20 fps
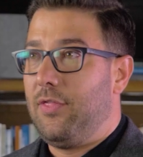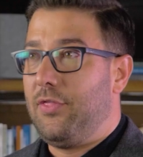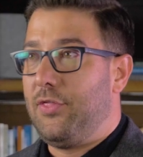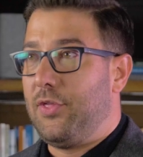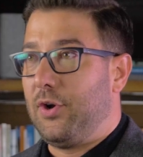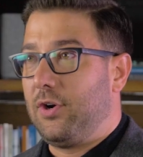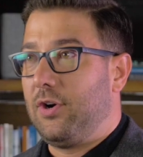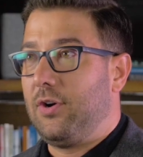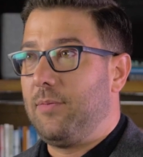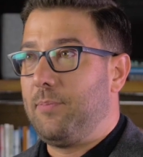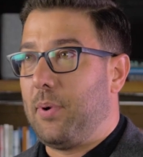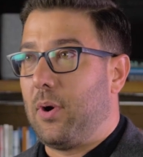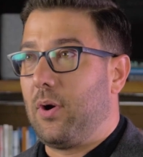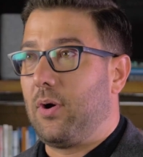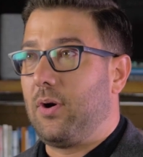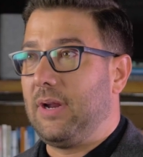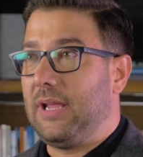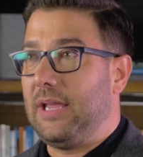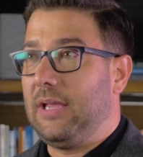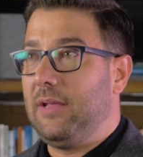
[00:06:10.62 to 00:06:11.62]

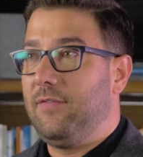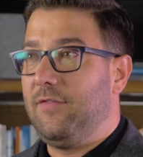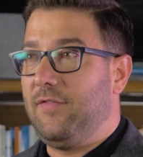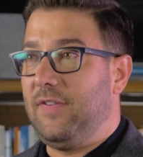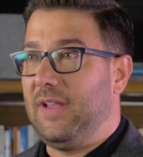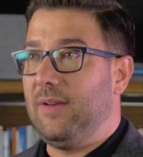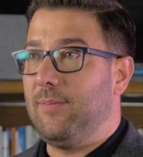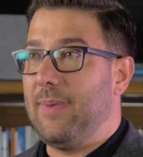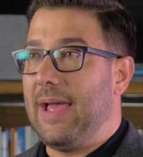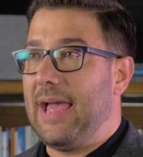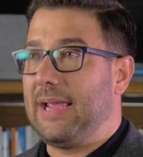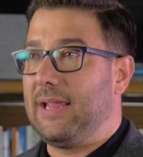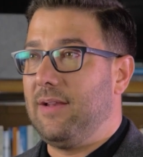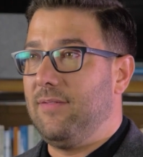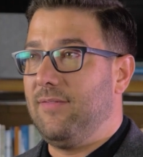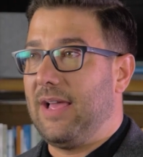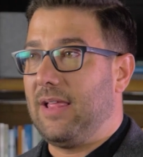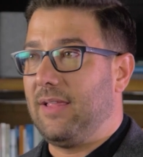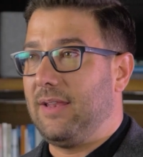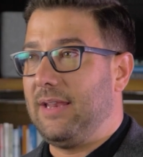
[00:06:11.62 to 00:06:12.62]
third-party feedback
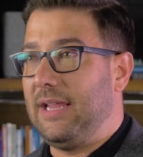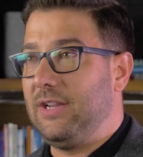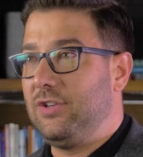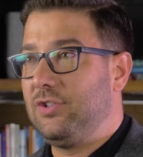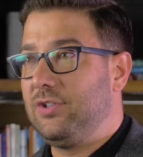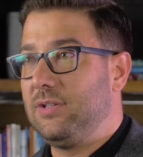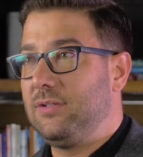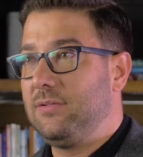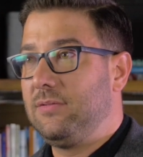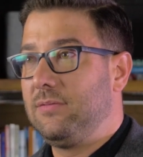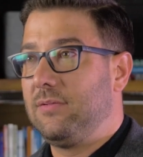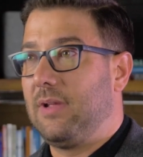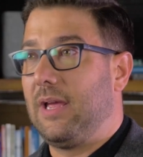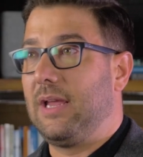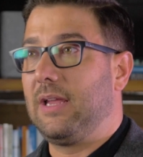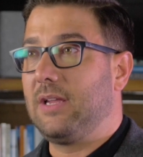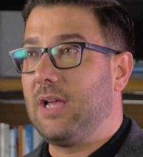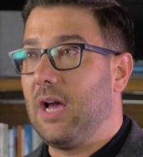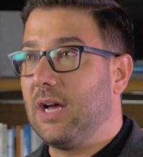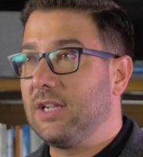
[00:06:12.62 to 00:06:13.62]
and validation,
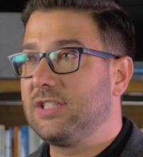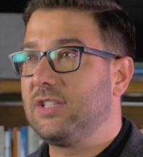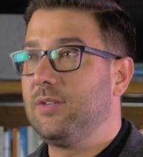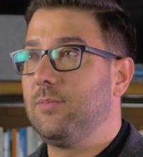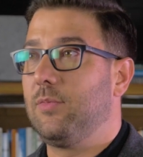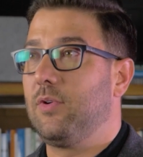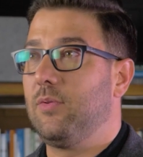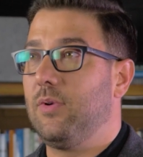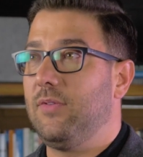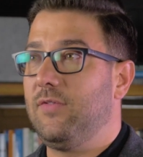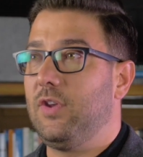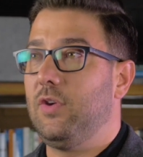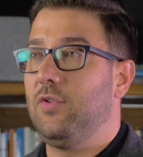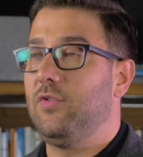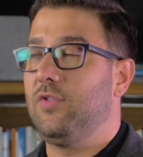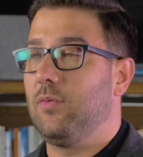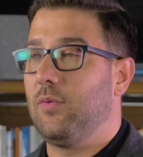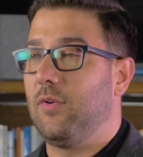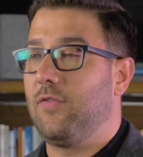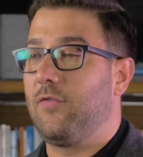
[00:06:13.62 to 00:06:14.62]
like customer
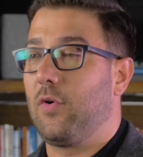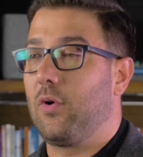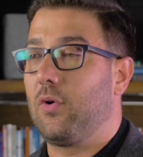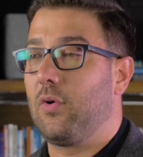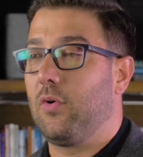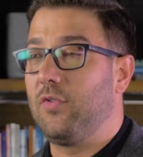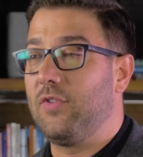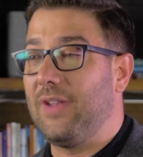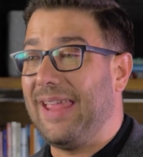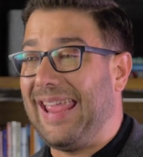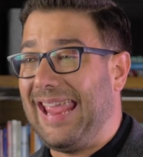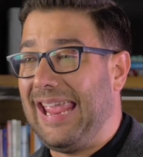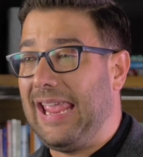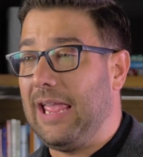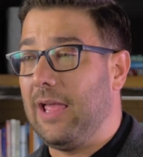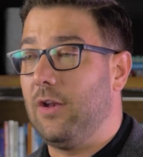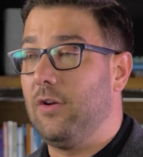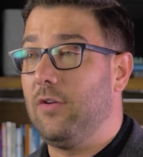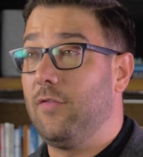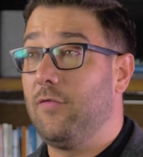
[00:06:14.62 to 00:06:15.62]
reviews and referrals,
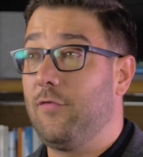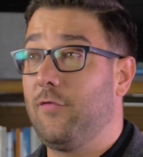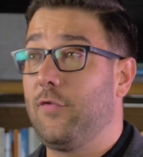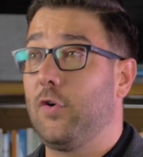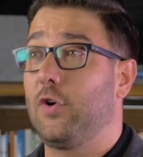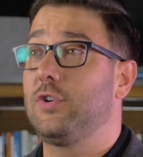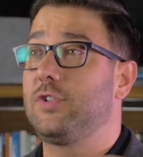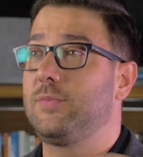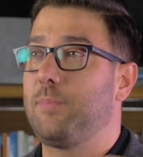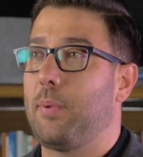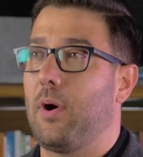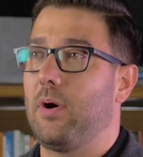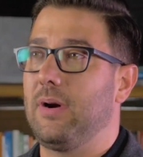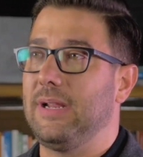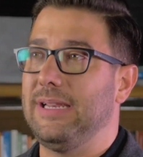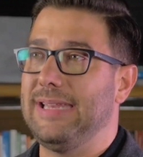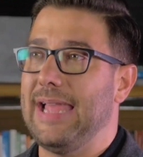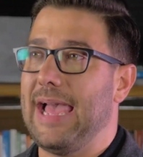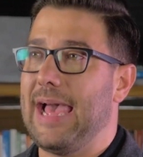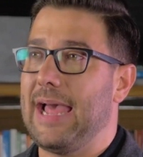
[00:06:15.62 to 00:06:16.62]
and
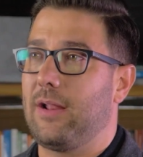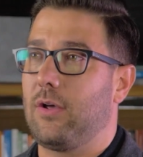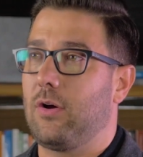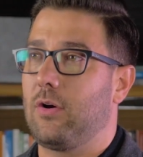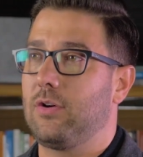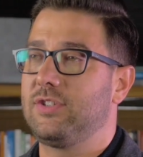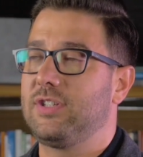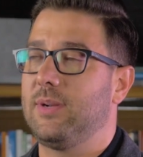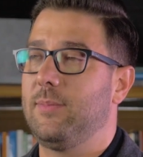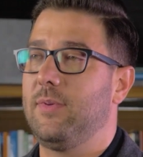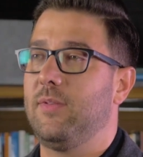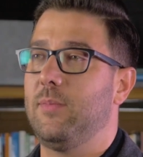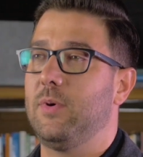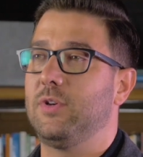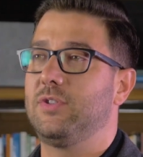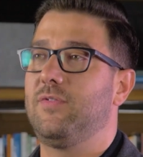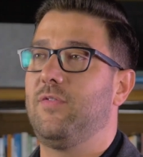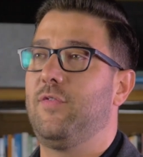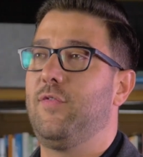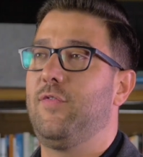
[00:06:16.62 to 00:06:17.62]
first-party data are some of the
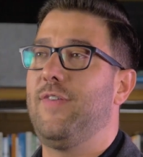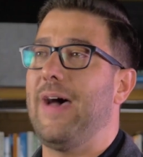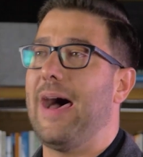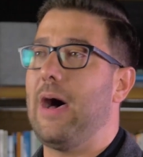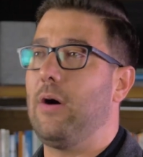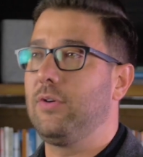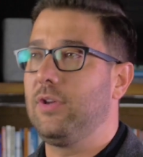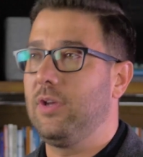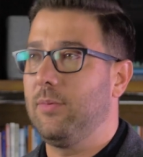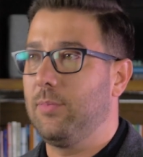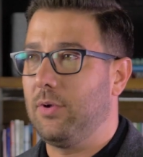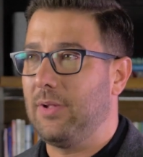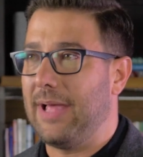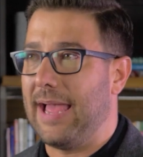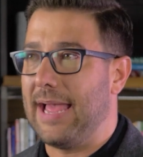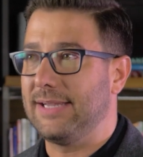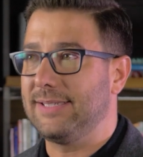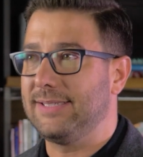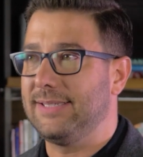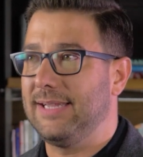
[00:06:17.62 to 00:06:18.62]
most valuable
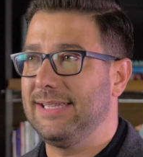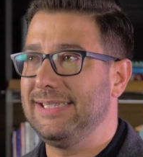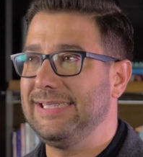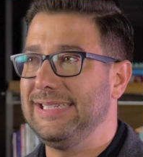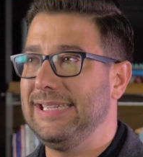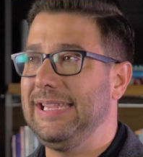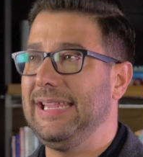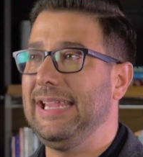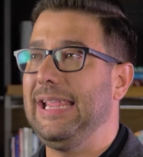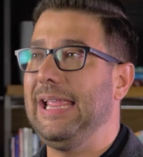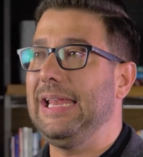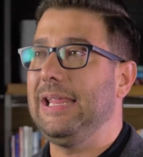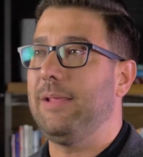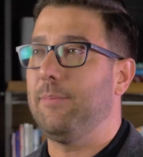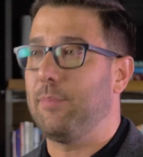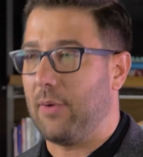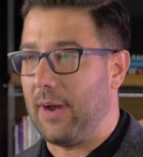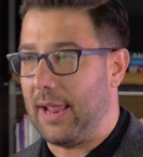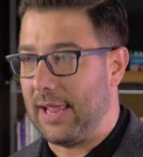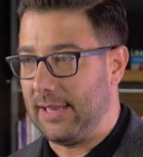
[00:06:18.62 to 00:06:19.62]
assets any
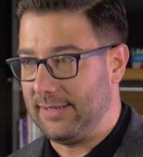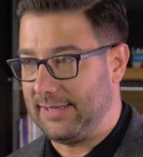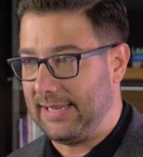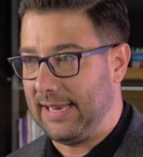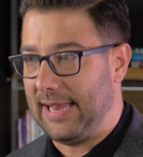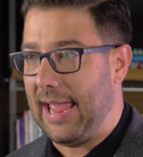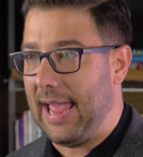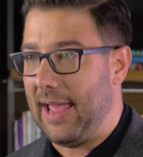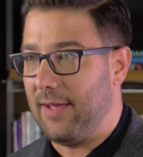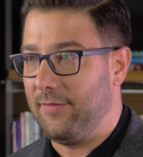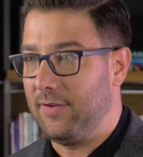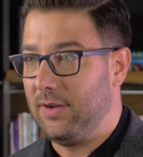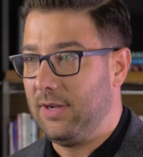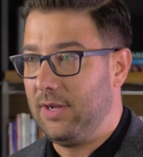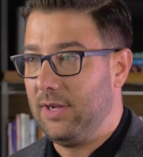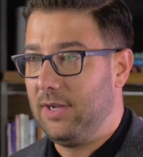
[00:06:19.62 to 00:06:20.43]
brand can have.